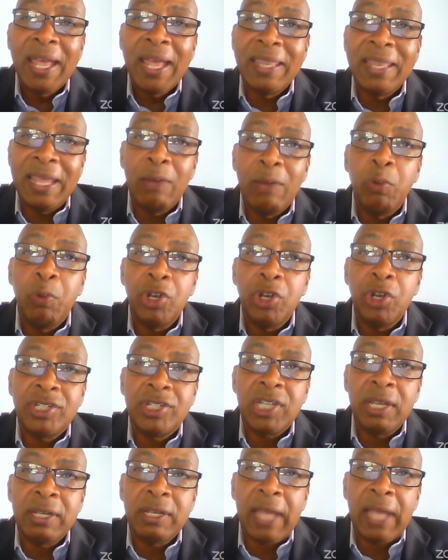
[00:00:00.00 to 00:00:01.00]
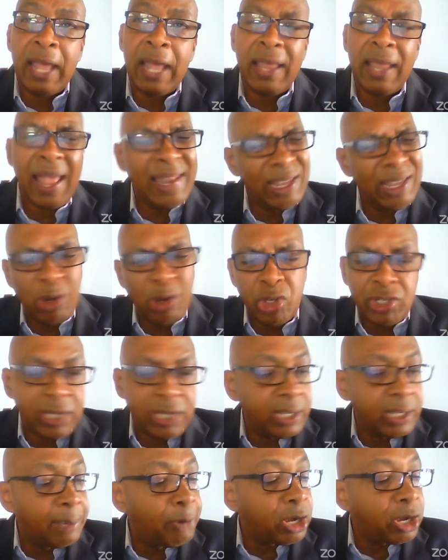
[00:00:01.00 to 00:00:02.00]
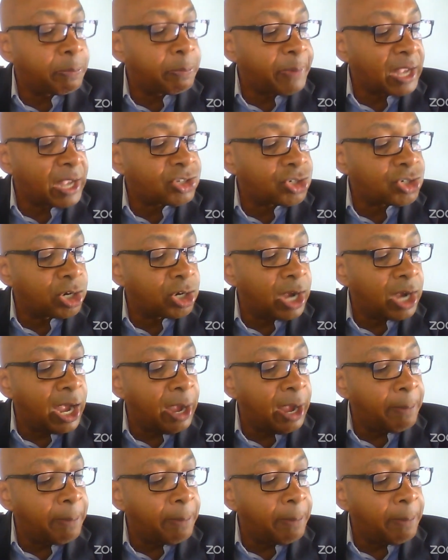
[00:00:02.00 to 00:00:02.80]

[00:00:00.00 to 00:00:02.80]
They would, and the good thing about it, Pastor